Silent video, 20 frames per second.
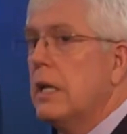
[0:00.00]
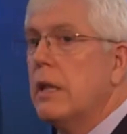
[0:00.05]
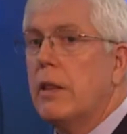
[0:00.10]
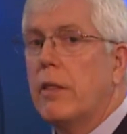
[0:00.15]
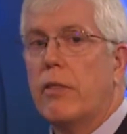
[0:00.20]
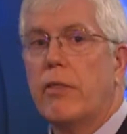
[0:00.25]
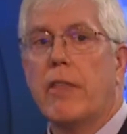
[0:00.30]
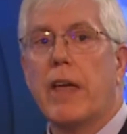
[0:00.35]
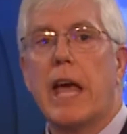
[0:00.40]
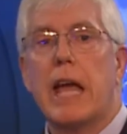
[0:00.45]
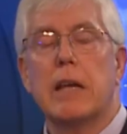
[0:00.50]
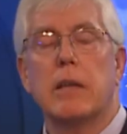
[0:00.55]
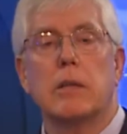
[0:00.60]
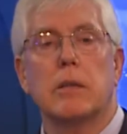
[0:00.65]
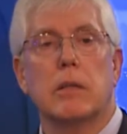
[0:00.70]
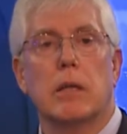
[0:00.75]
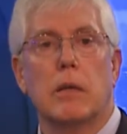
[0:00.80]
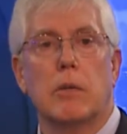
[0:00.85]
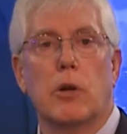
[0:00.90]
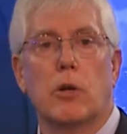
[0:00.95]
That,
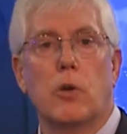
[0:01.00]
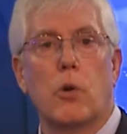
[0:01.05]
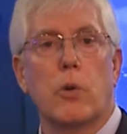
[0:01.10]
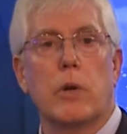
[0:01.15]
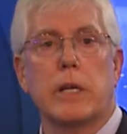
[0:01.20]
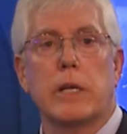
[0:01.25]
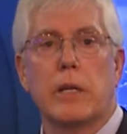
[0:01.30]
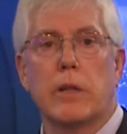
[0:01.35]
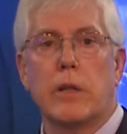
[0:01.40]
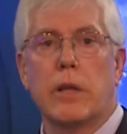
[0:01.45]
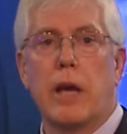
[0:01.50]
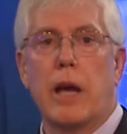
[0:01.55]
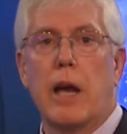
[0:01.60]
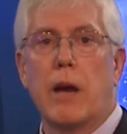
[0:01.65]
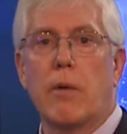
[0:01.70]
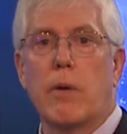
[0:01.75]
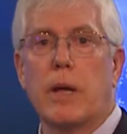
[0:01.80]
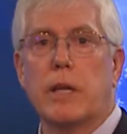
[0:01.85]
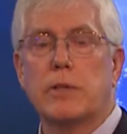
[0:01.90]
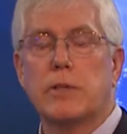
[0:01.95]
according to the
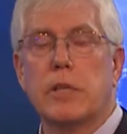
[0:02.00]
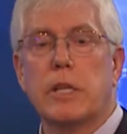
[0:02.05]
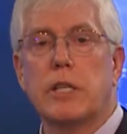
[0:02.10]
IRS,